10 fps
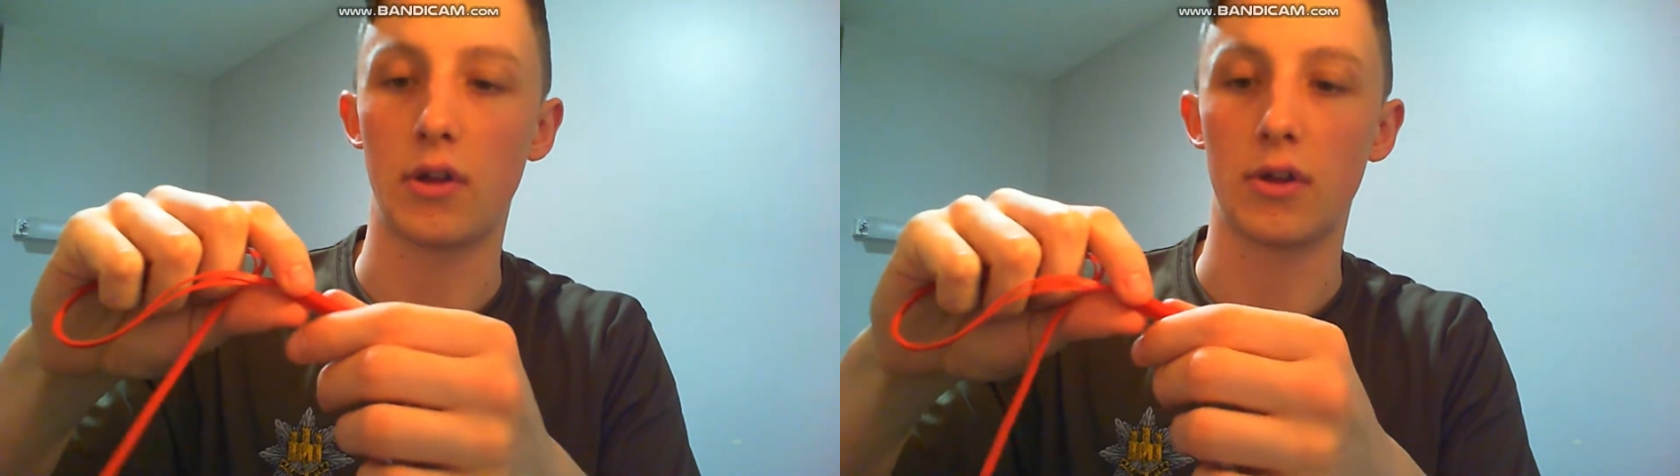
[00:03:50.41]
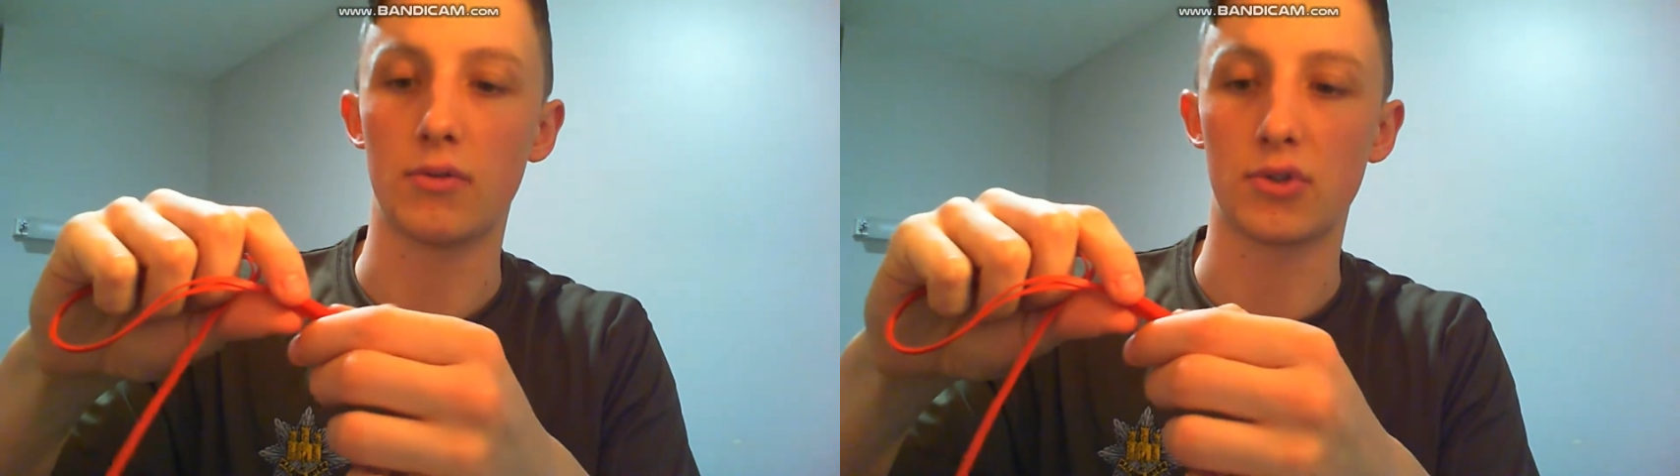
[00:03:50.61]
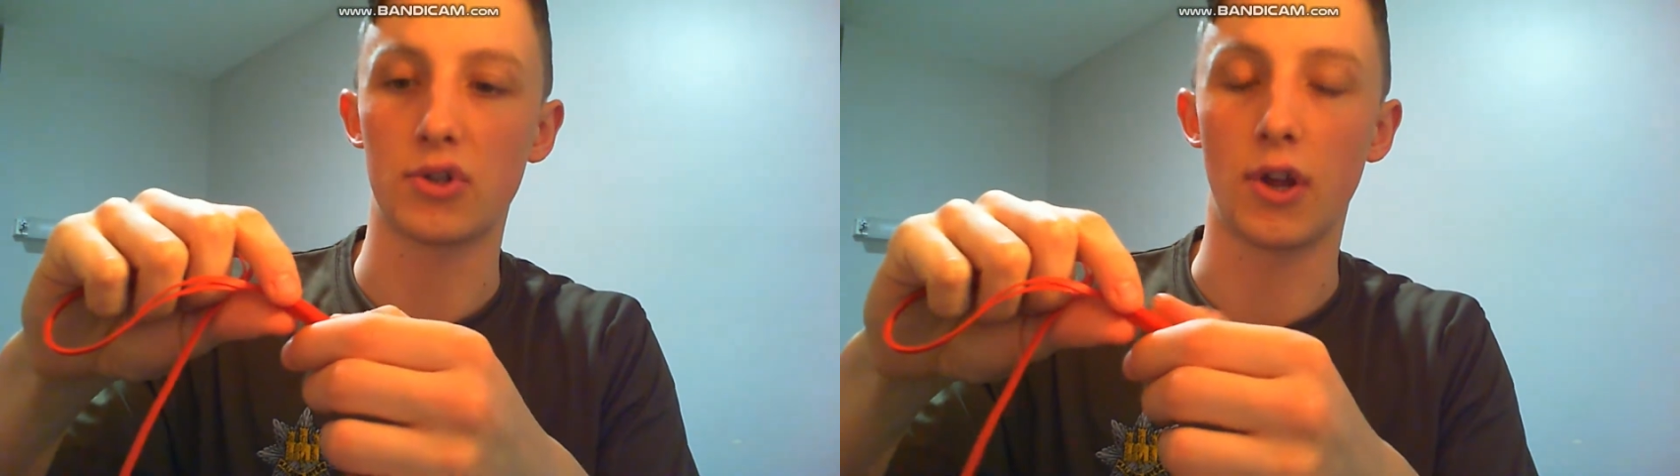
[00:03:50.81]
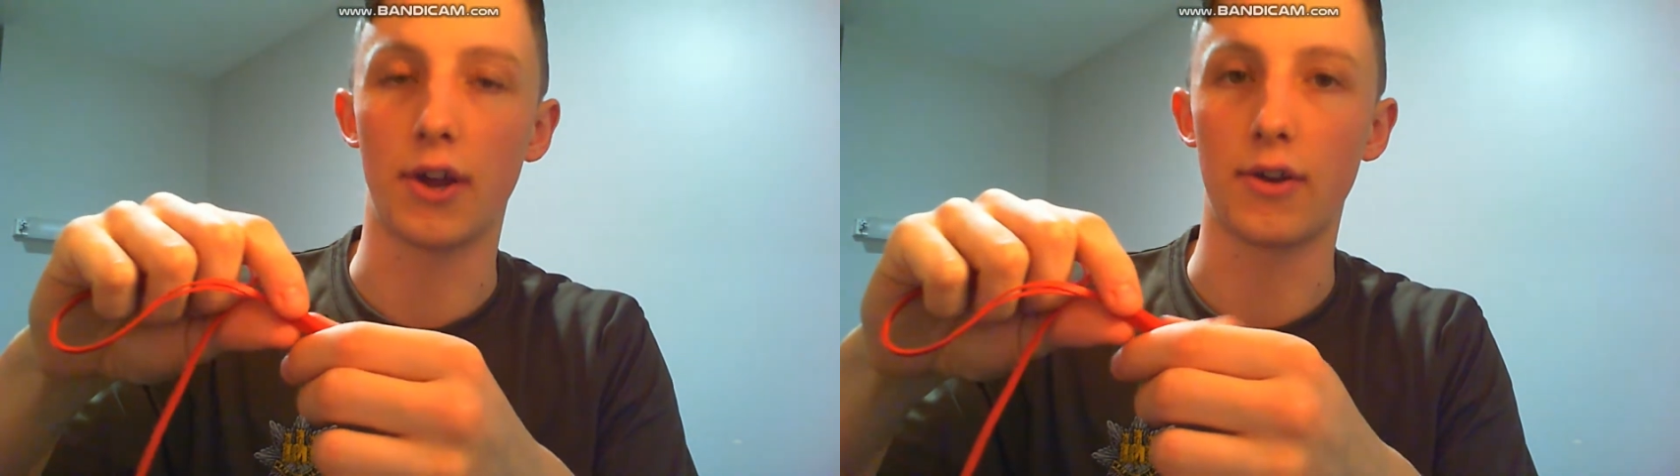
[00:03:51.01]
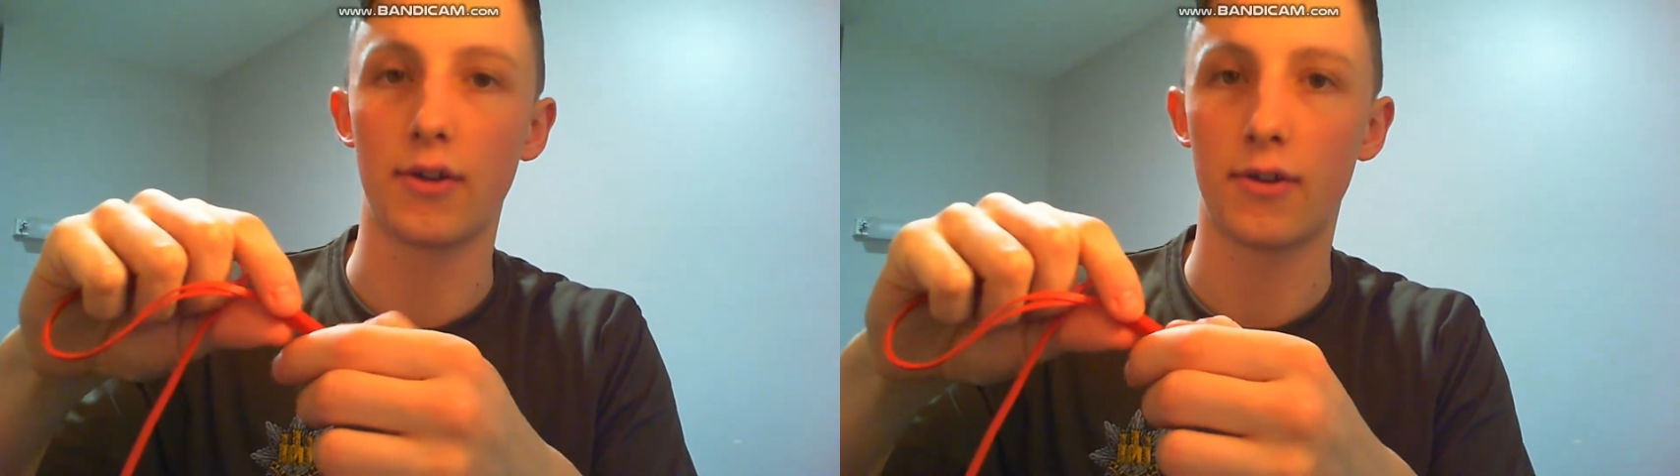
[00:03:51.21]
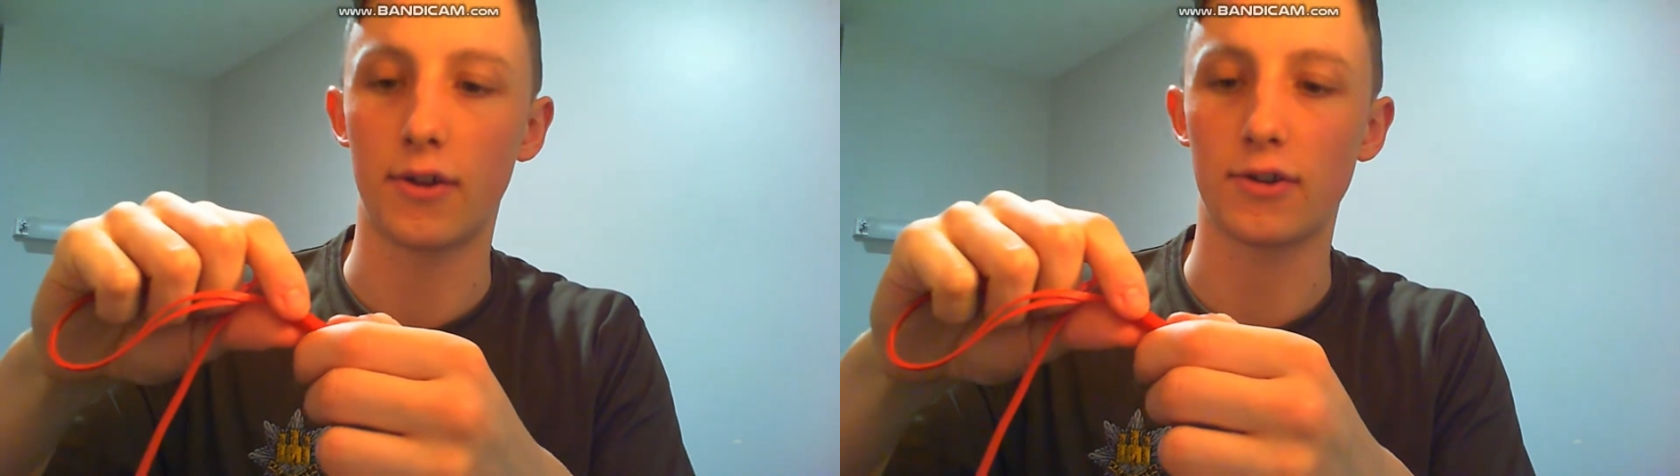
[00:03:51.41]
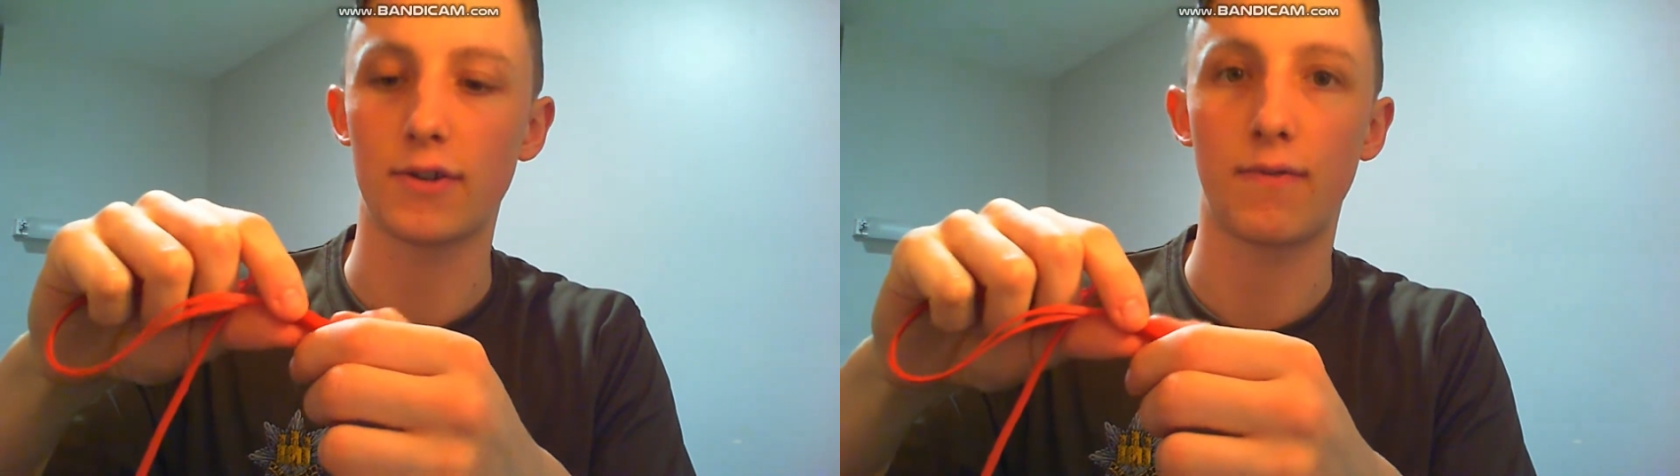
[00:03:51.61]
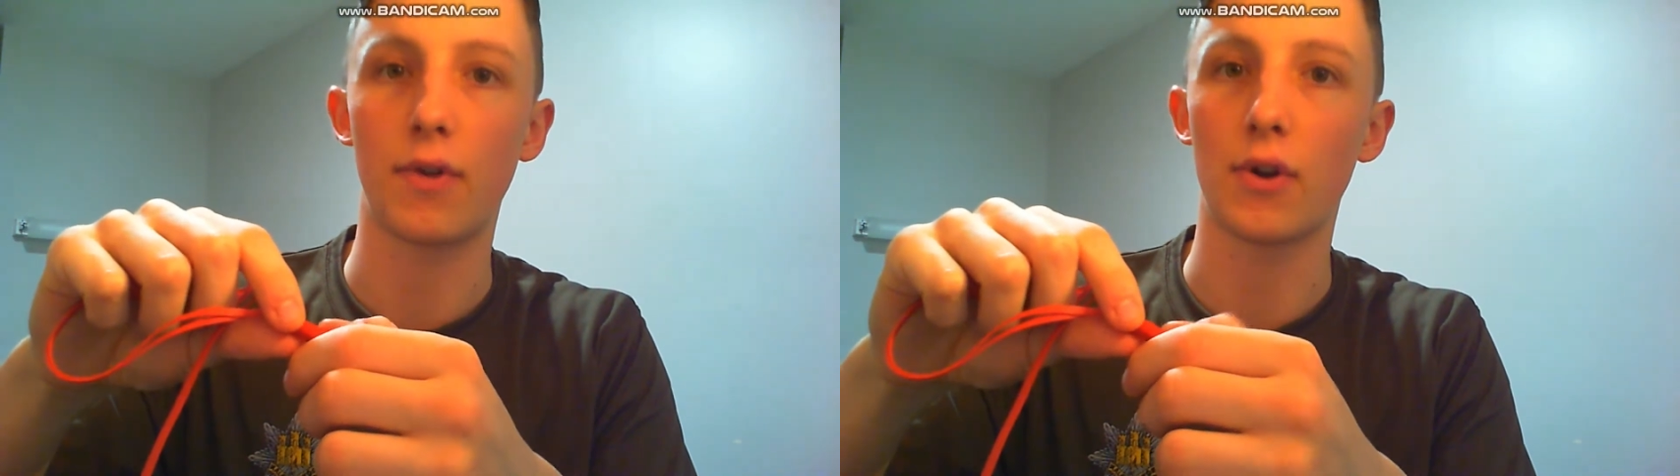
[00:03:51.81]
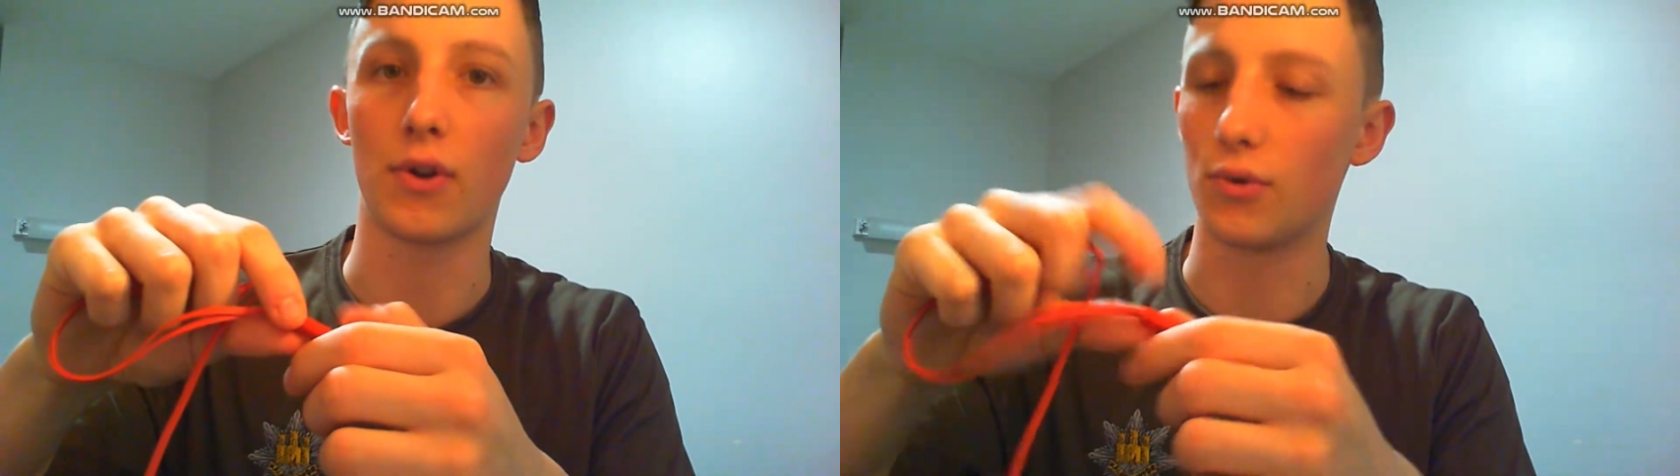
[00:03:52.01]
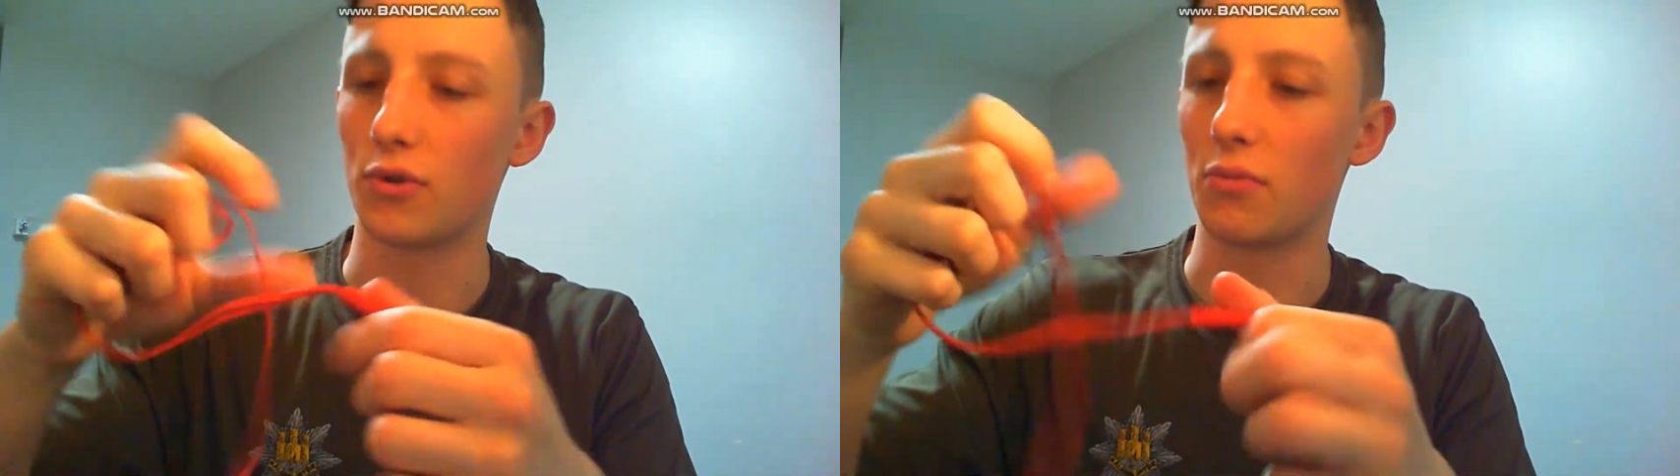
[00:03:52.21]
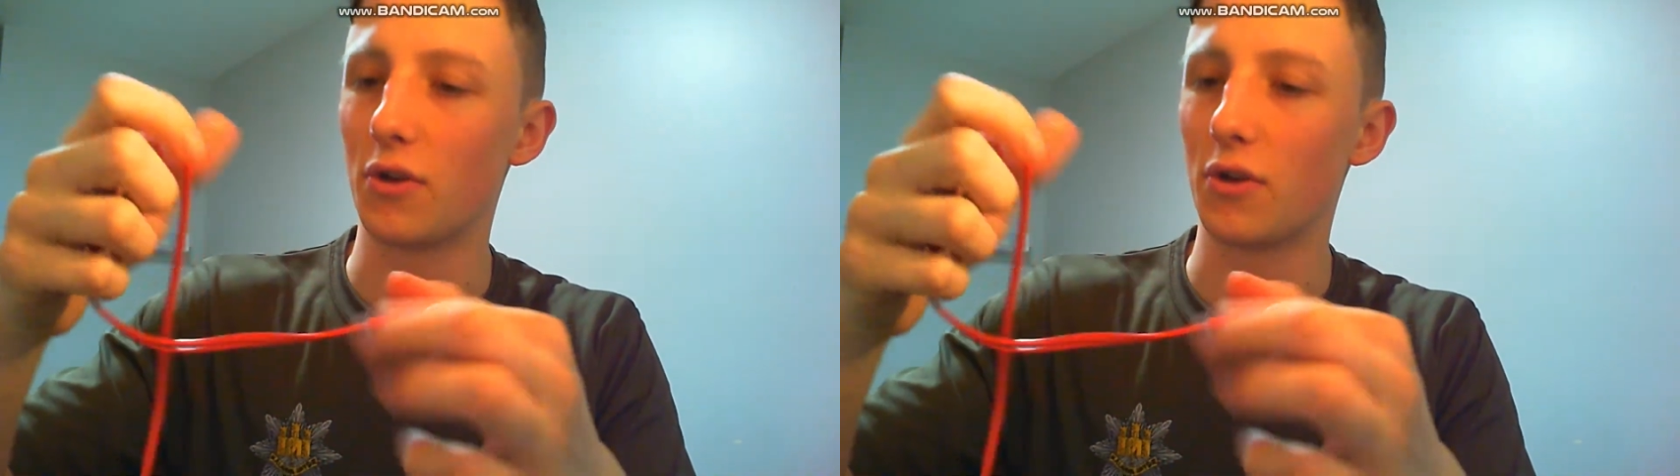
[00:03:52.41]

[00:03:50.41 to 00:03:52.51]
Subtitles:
Little slider, that's fucking awesome.